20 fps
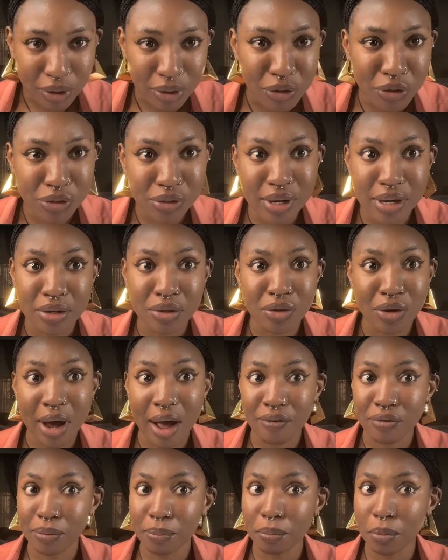You
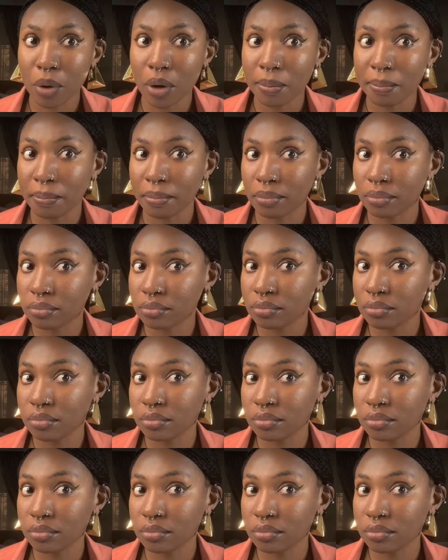have a mom.